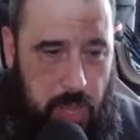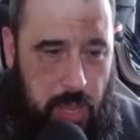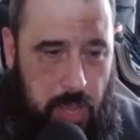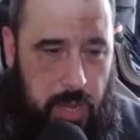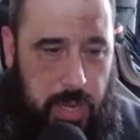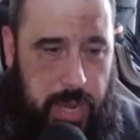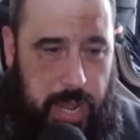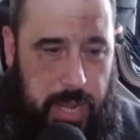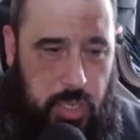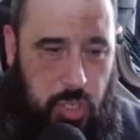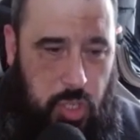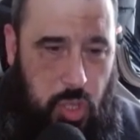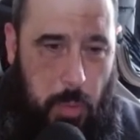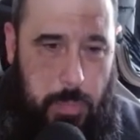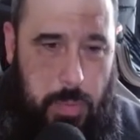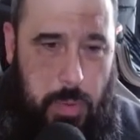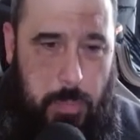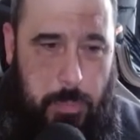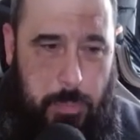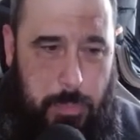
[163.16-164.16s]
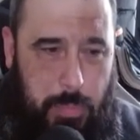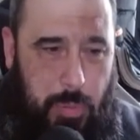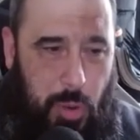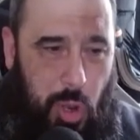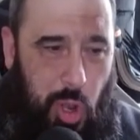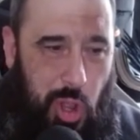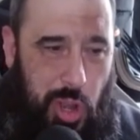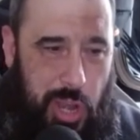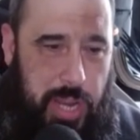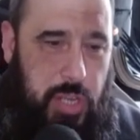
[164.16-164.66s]
Next up,
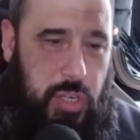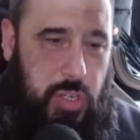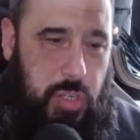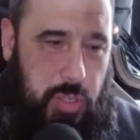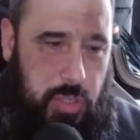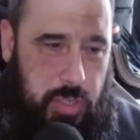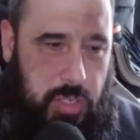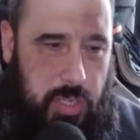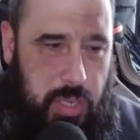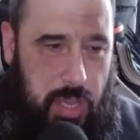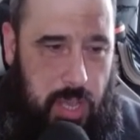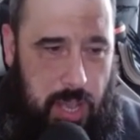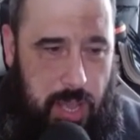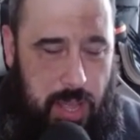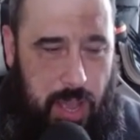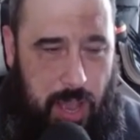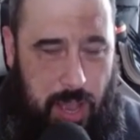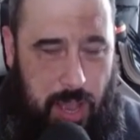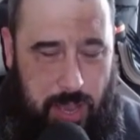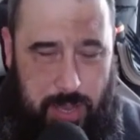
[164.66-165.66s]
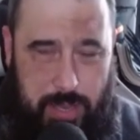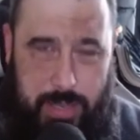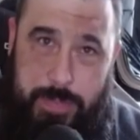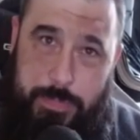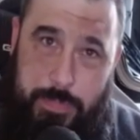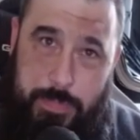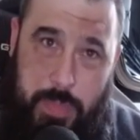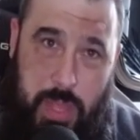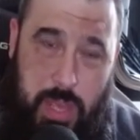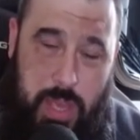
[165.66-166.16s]
Blood Angels.
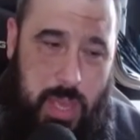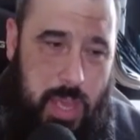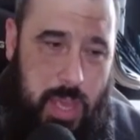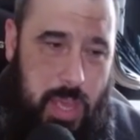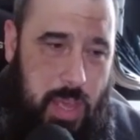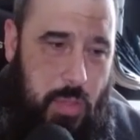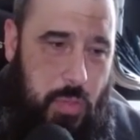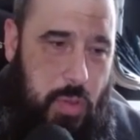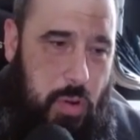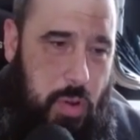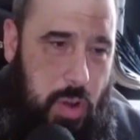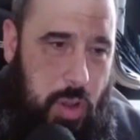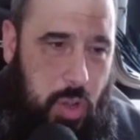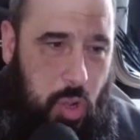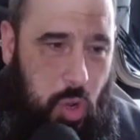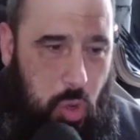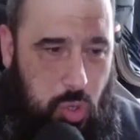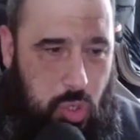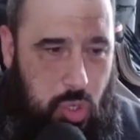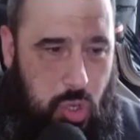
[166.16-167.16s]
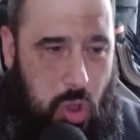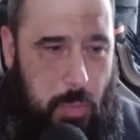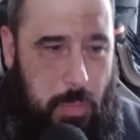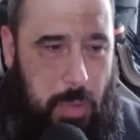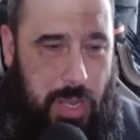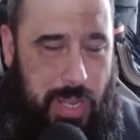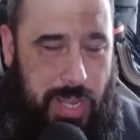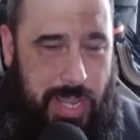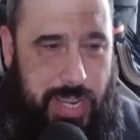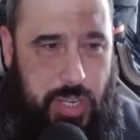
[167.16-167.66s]
They're a close
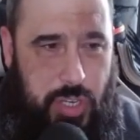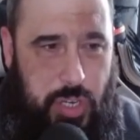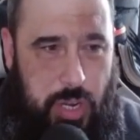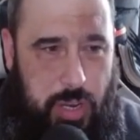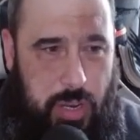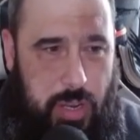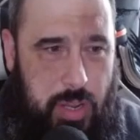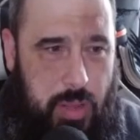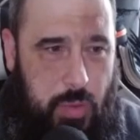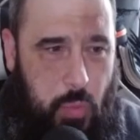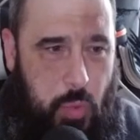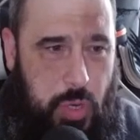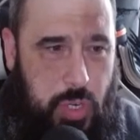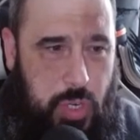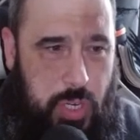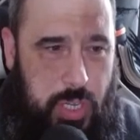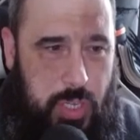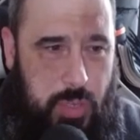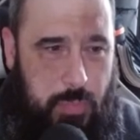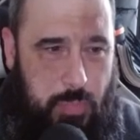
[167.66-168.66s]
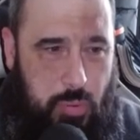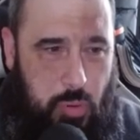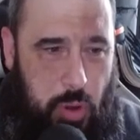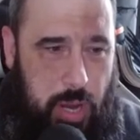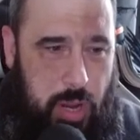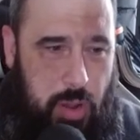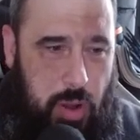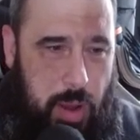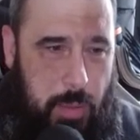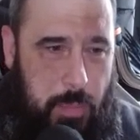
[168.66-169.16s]
combat legion, which is pretty
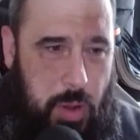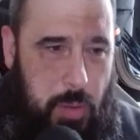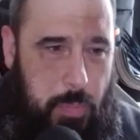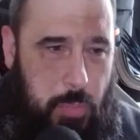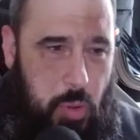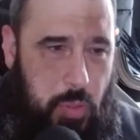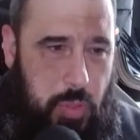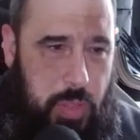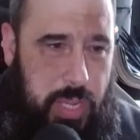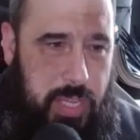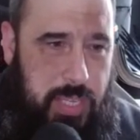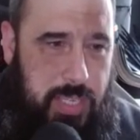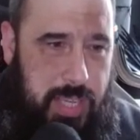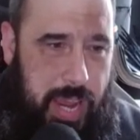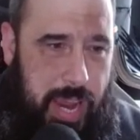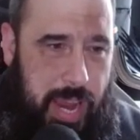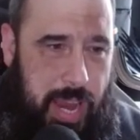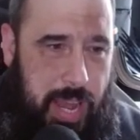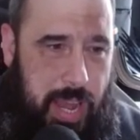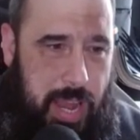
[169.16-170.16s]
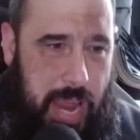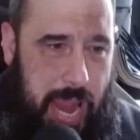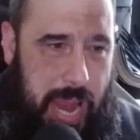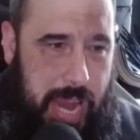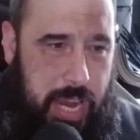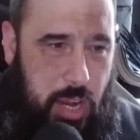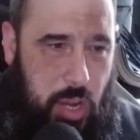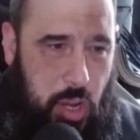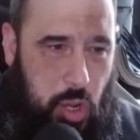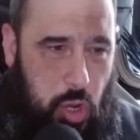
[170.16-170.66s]
good. I'm going to put these in a
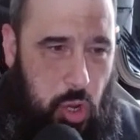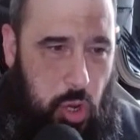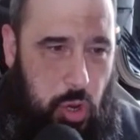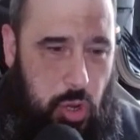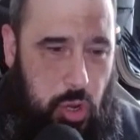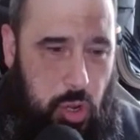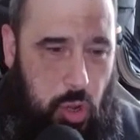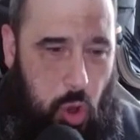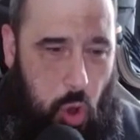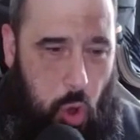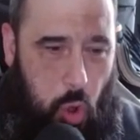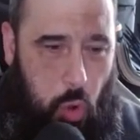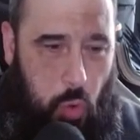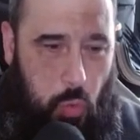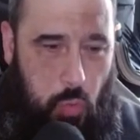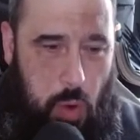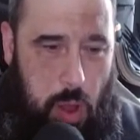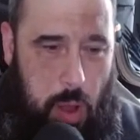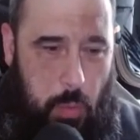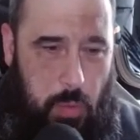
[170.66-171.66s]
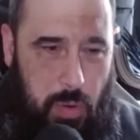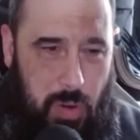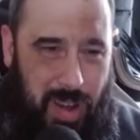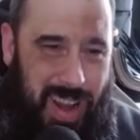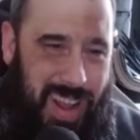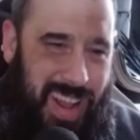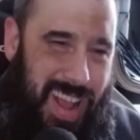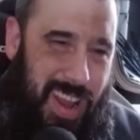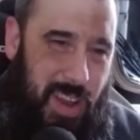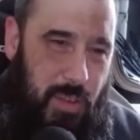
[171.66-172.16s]
good all-rounder, and
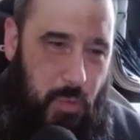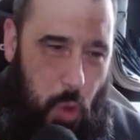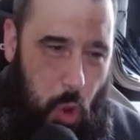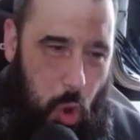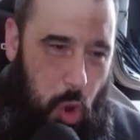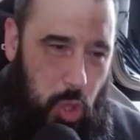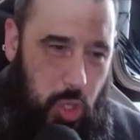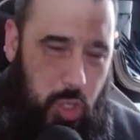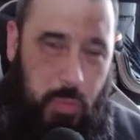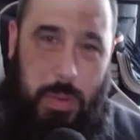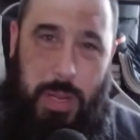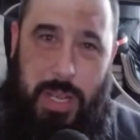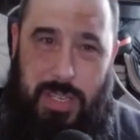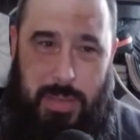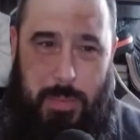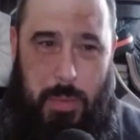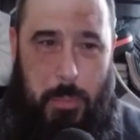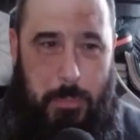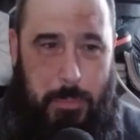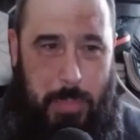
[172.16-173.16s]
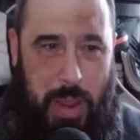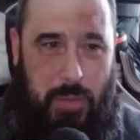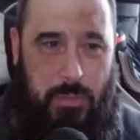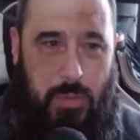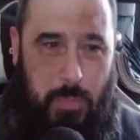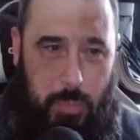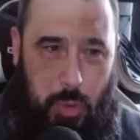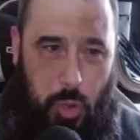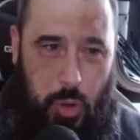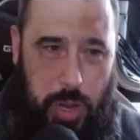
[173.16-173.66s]
that kind of hurts me because I'm a bit of a
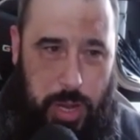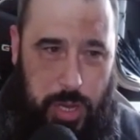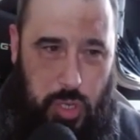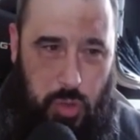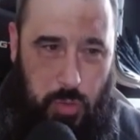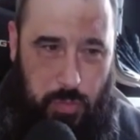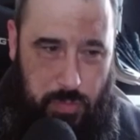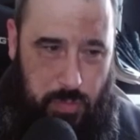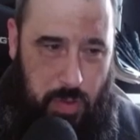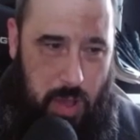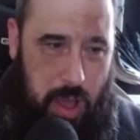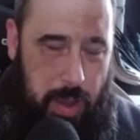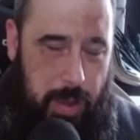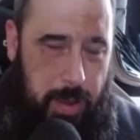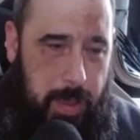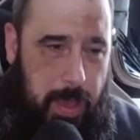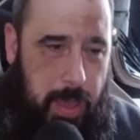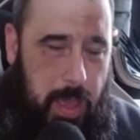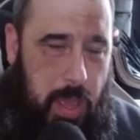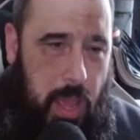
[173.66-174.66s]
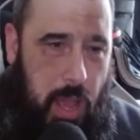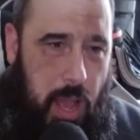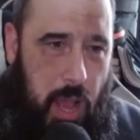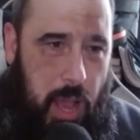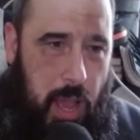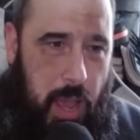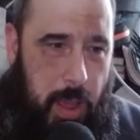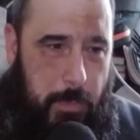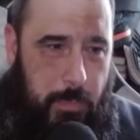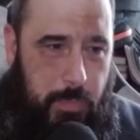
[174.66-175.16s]
Blood Angel fan.
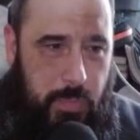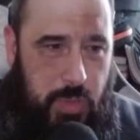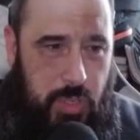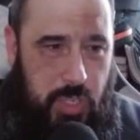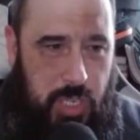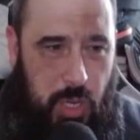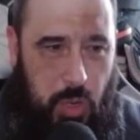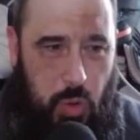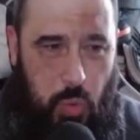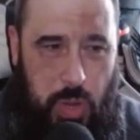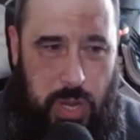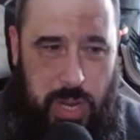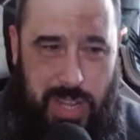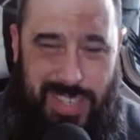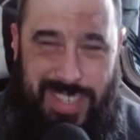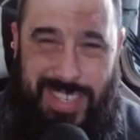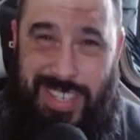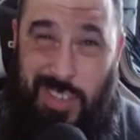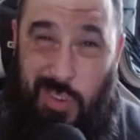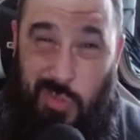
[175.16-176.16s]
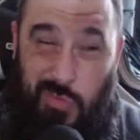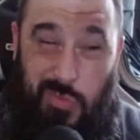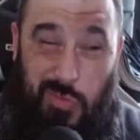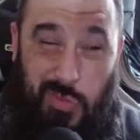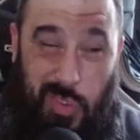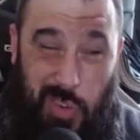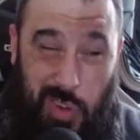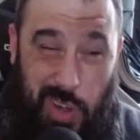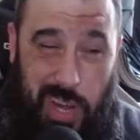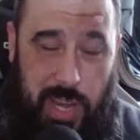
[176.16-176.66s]
Sanguinius is a
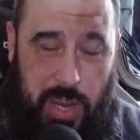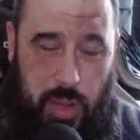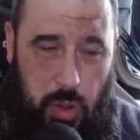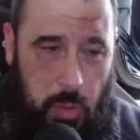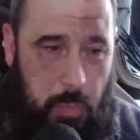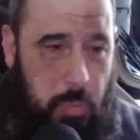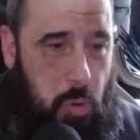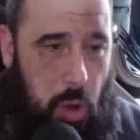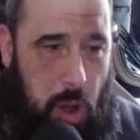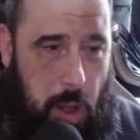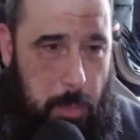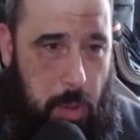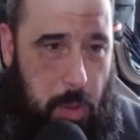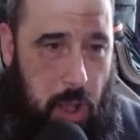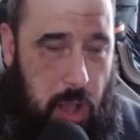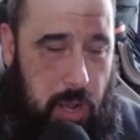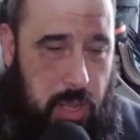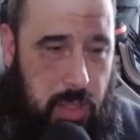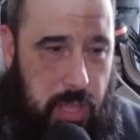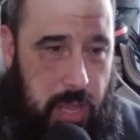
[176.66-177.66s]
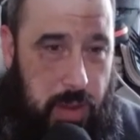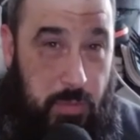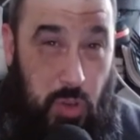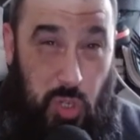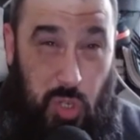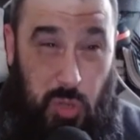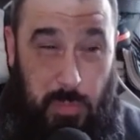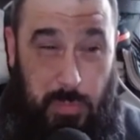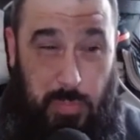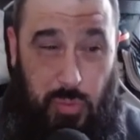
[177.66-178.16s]
really good Primarch. They've got
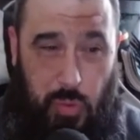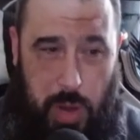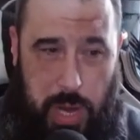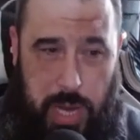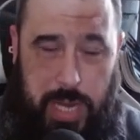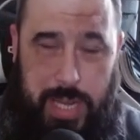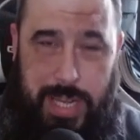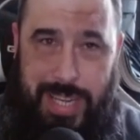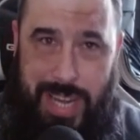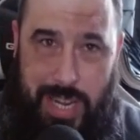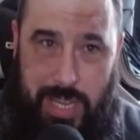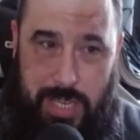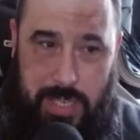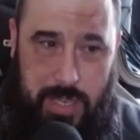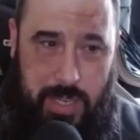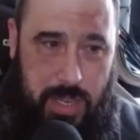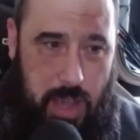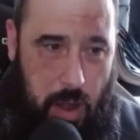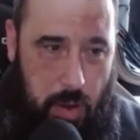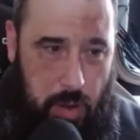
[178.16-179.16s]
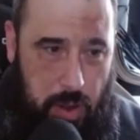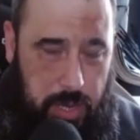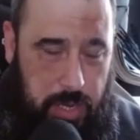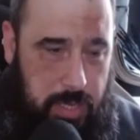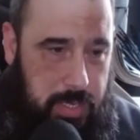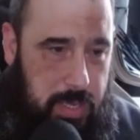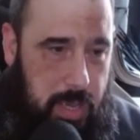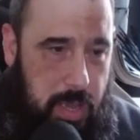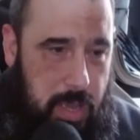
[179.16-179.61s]
some pretty decent characters.